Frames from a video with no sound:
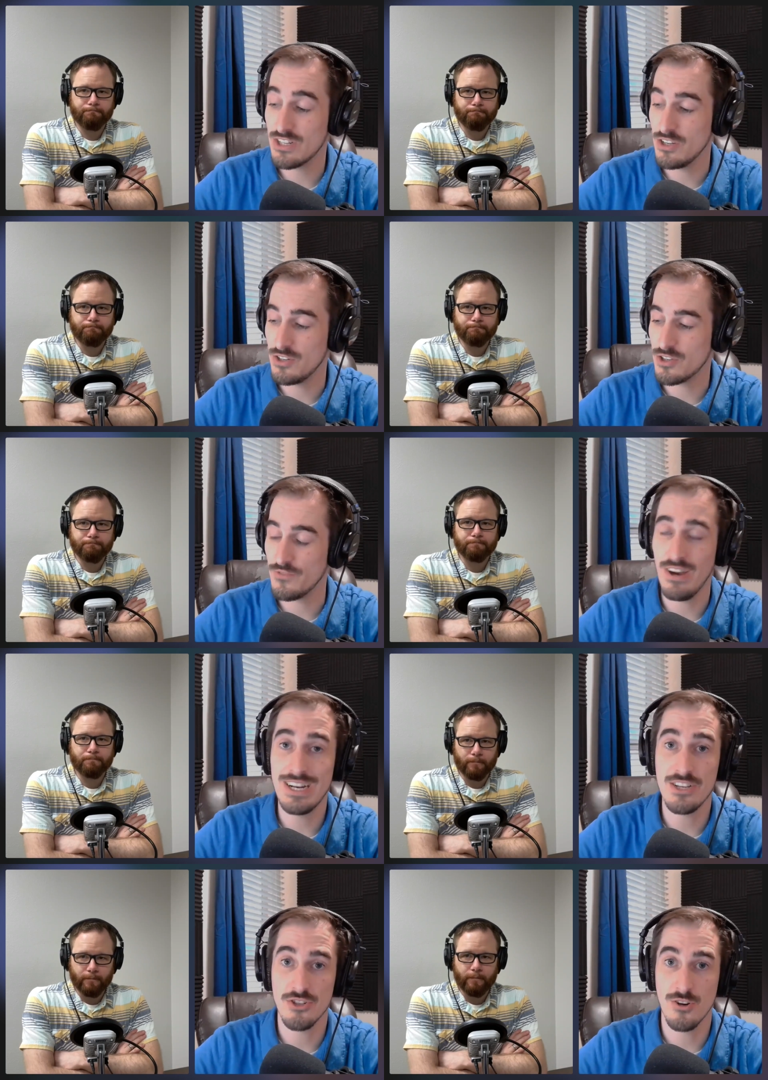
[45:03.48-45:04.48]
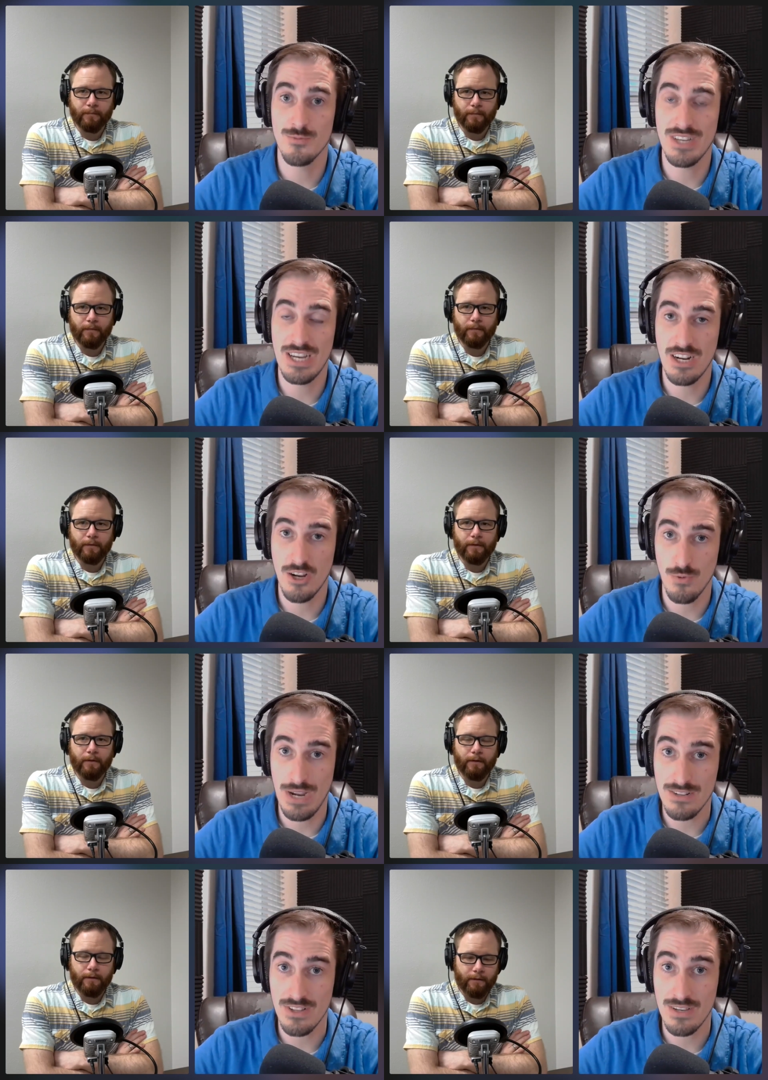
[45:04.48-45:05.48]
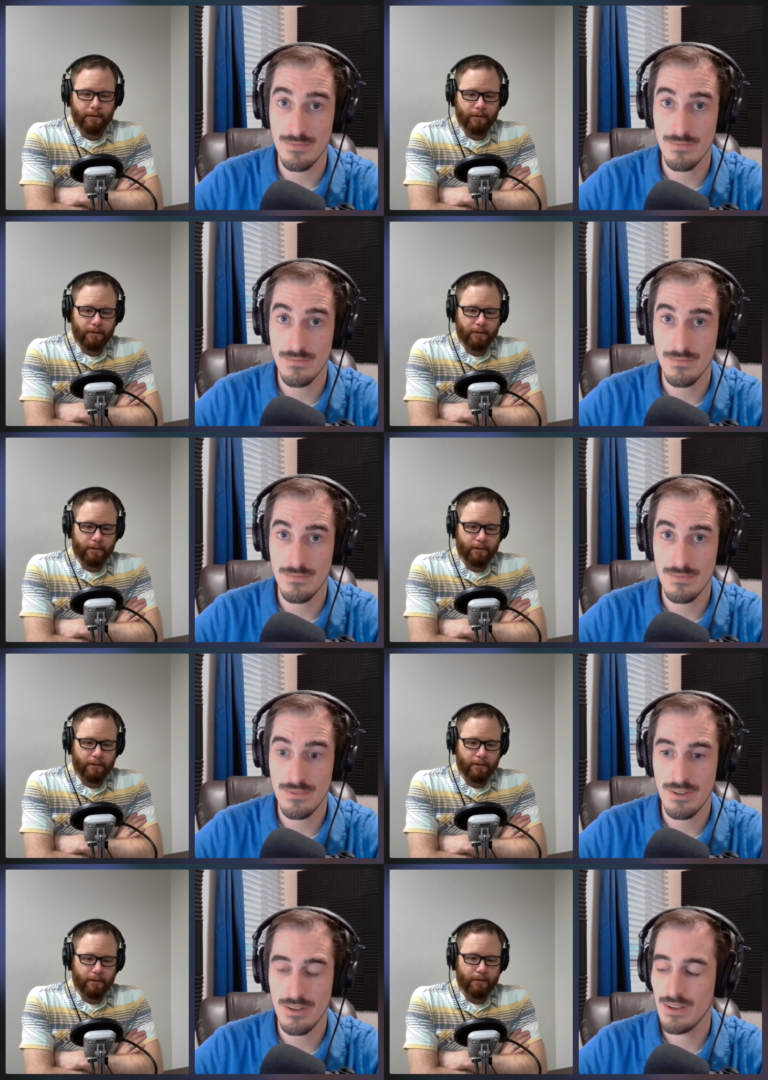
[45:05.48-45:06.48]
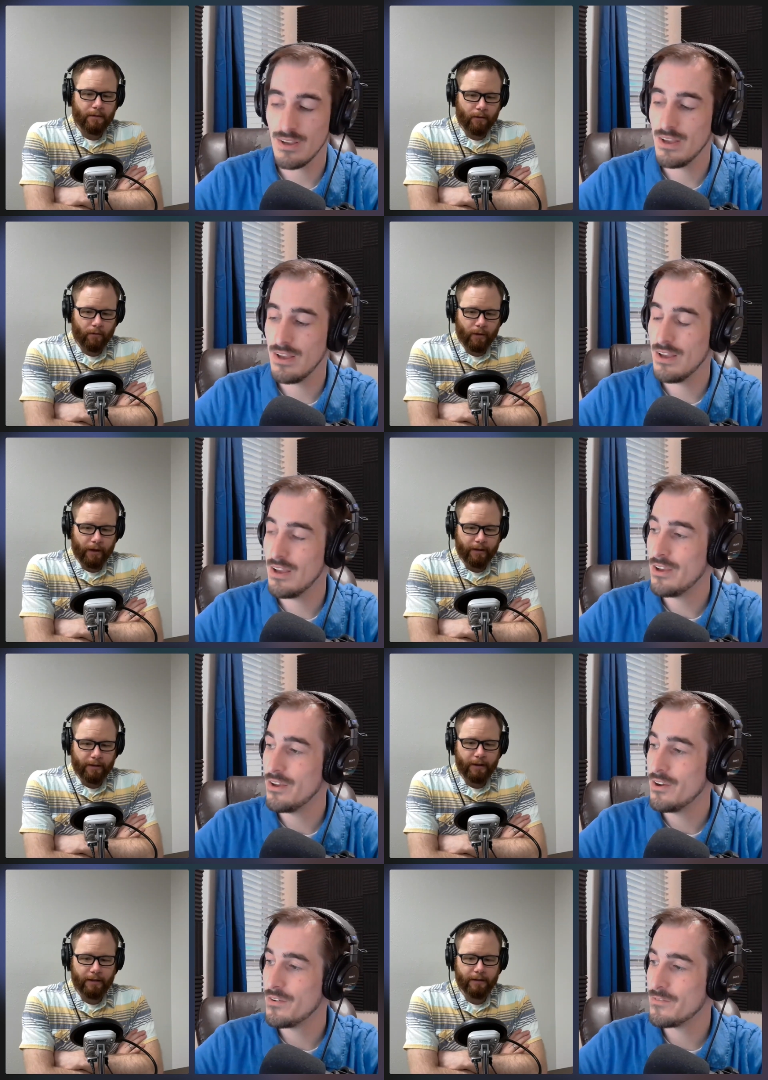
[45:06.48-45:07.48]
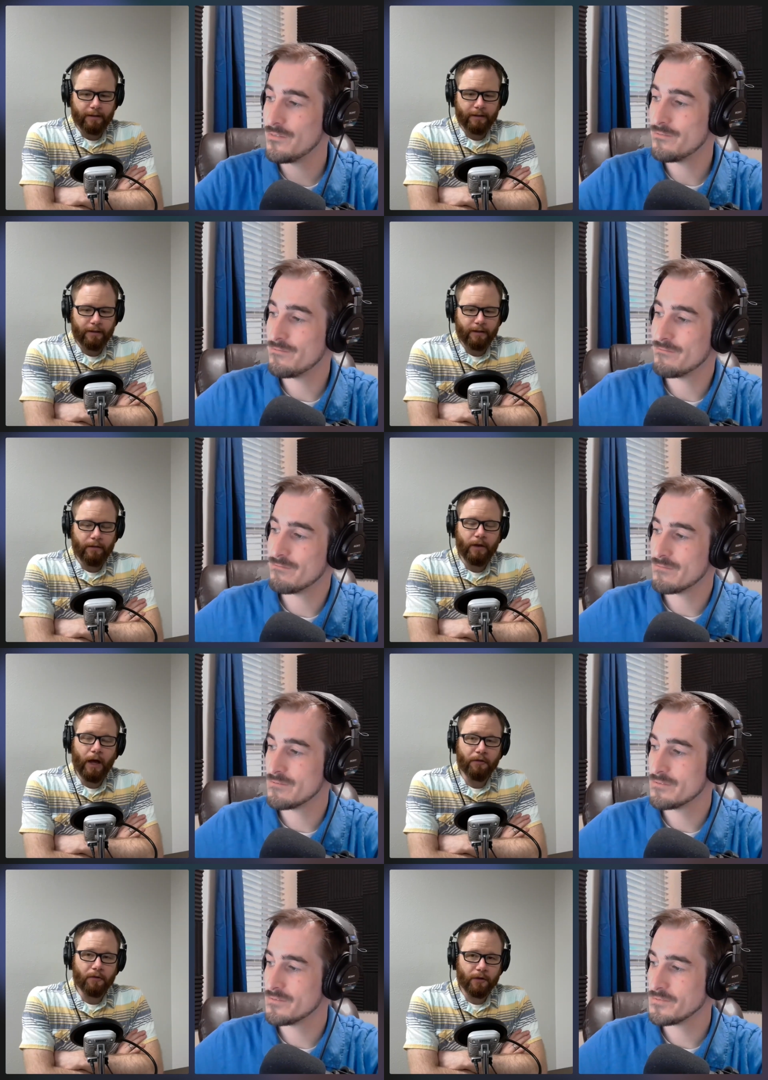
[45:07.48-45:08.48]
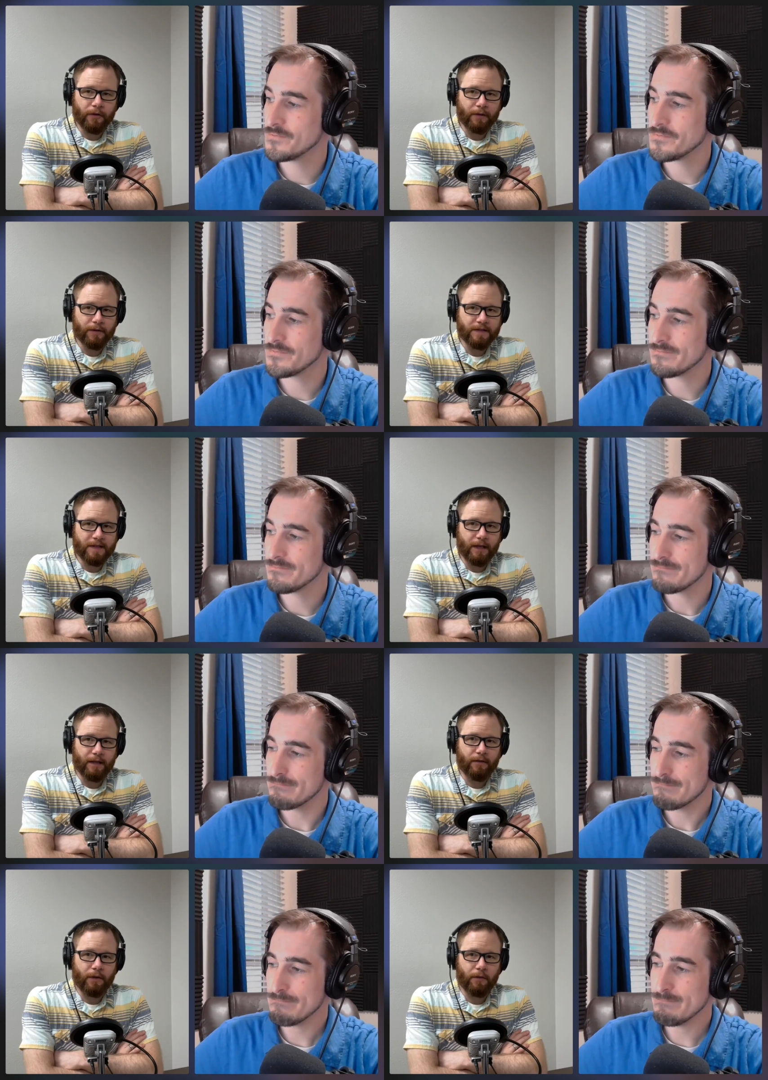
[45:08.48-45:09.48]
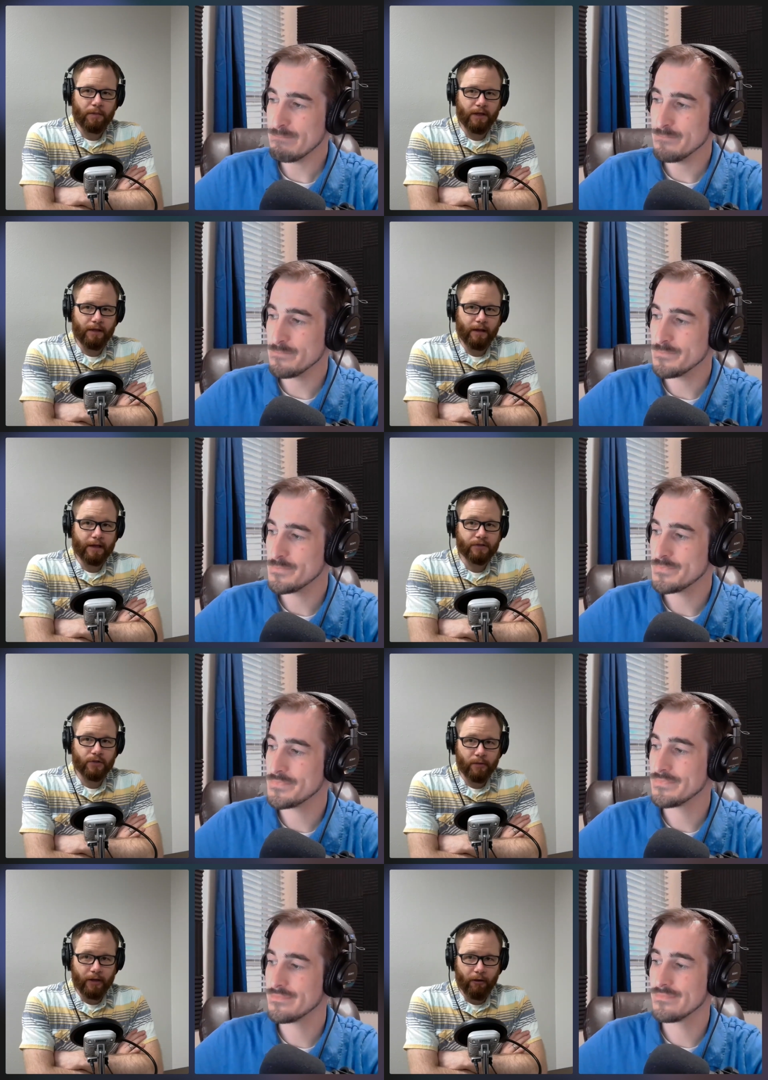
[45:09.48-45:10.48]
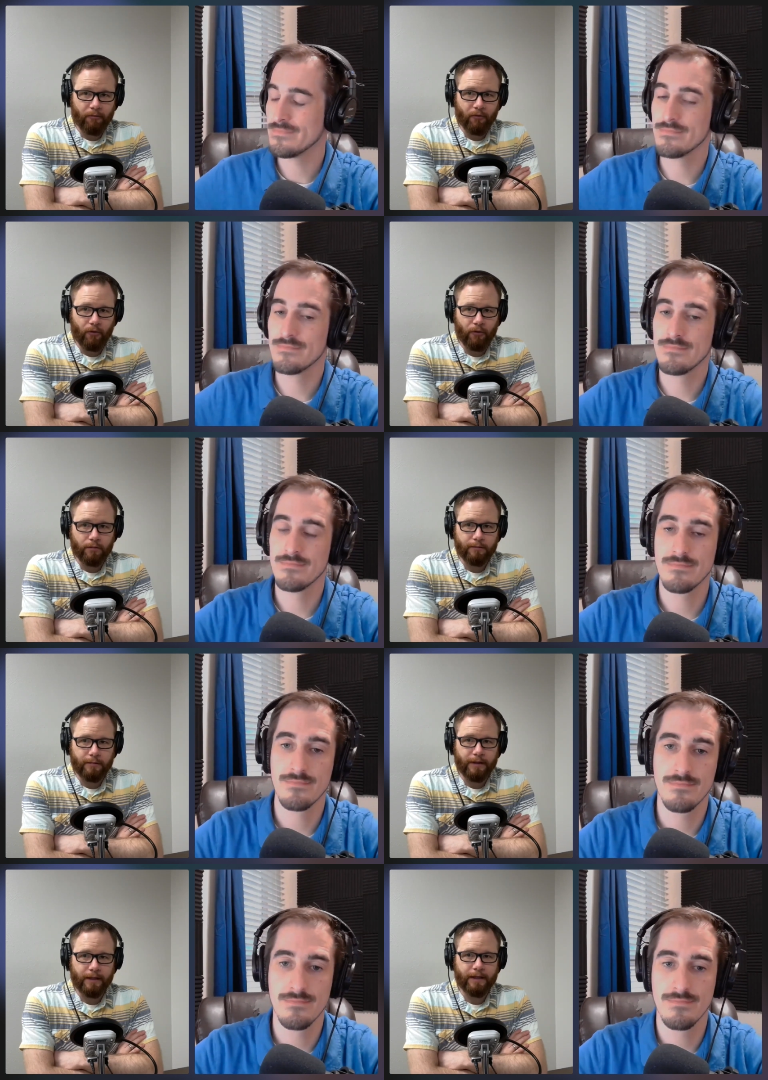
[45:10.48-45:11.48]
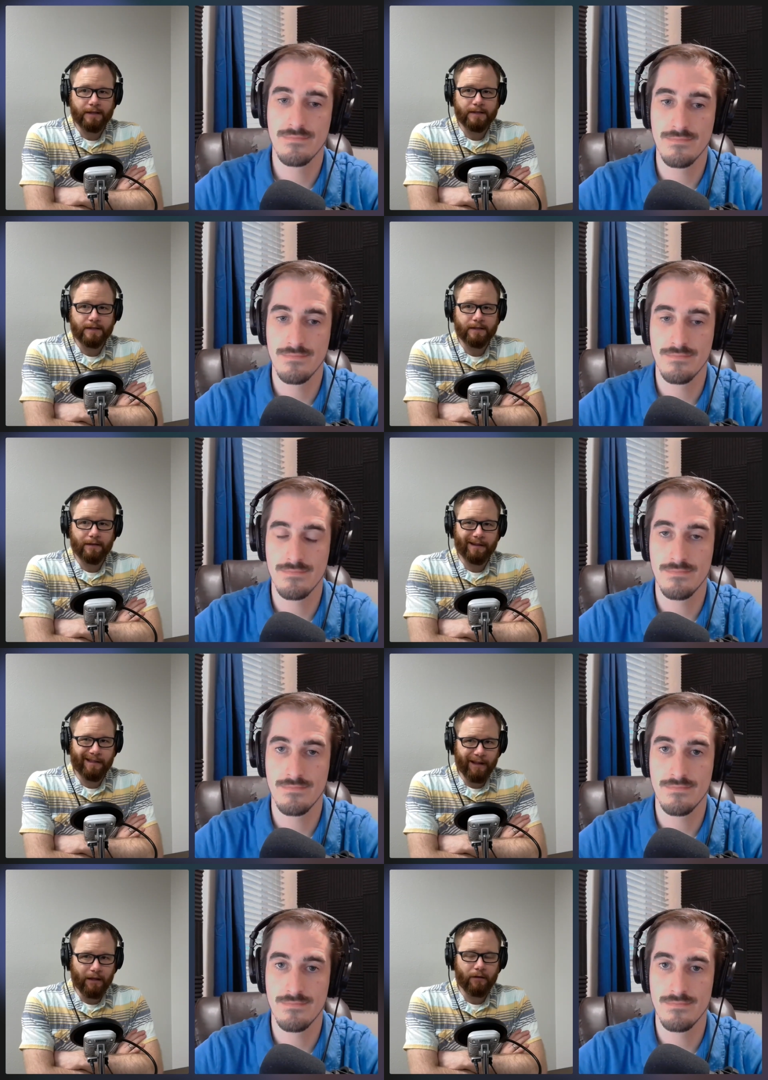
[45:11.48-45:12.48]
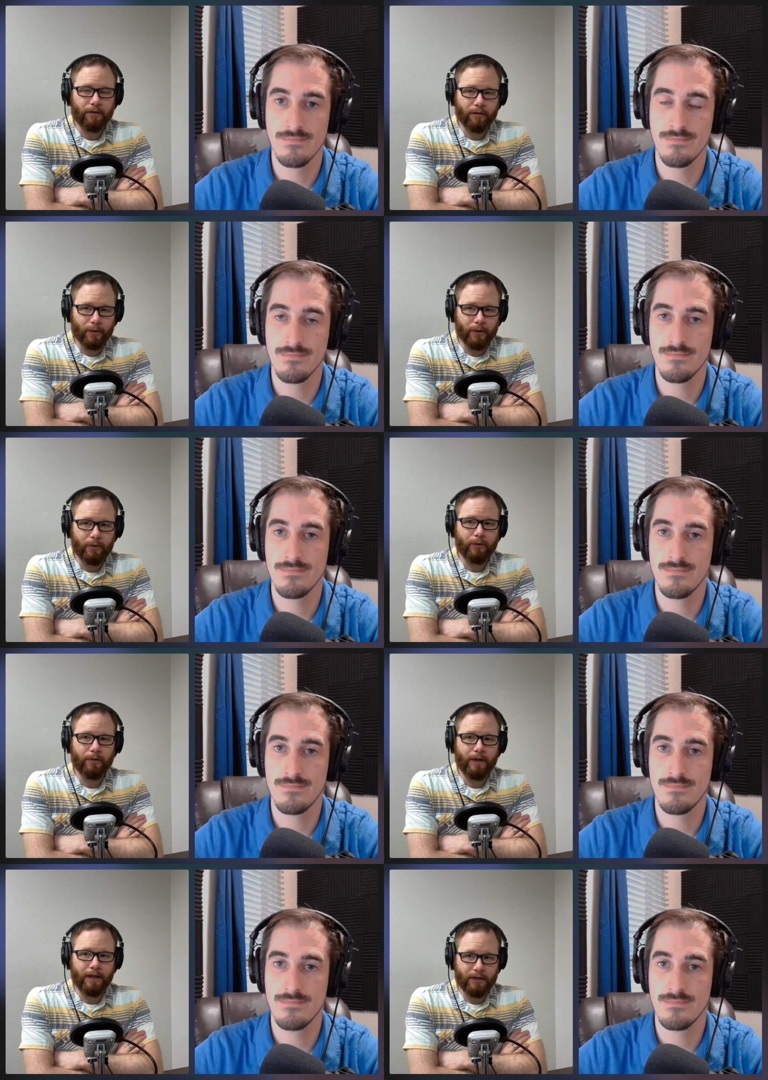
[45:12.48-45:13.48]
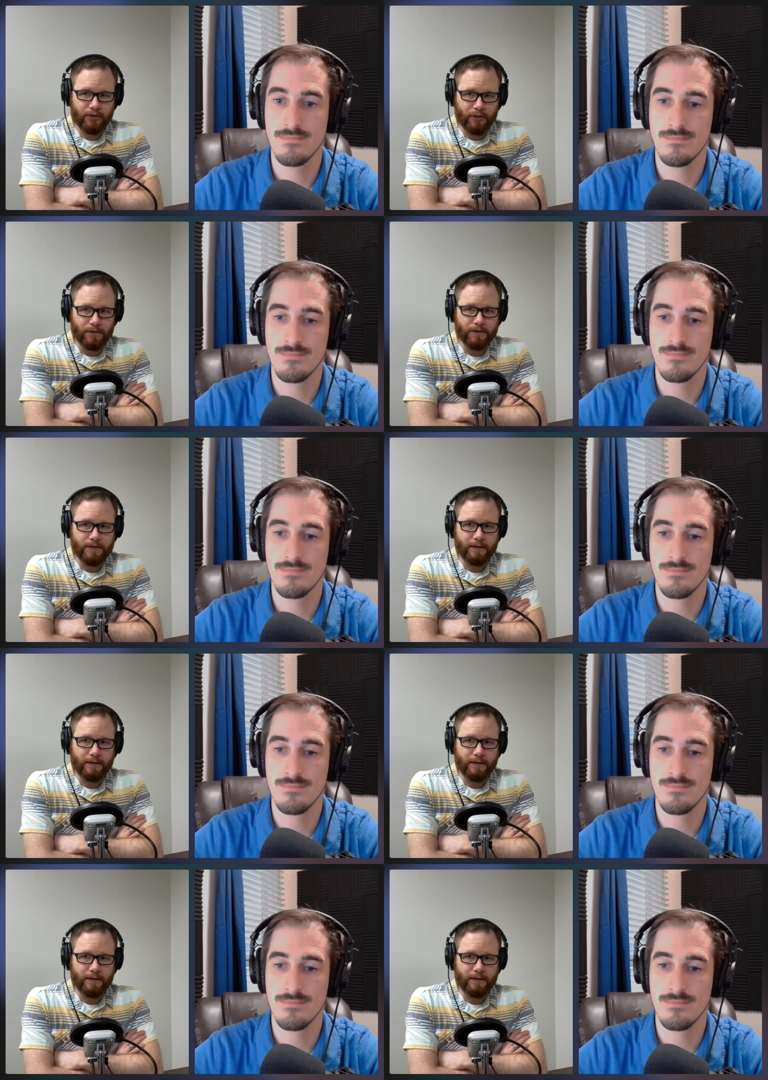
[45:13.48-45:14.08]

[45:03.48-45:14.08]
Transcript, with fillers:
Speaker 1: to define his terms
Speaker 2: incorrectly. Right. And in the other thing that I would say that would be extremely helpful is think through the issues.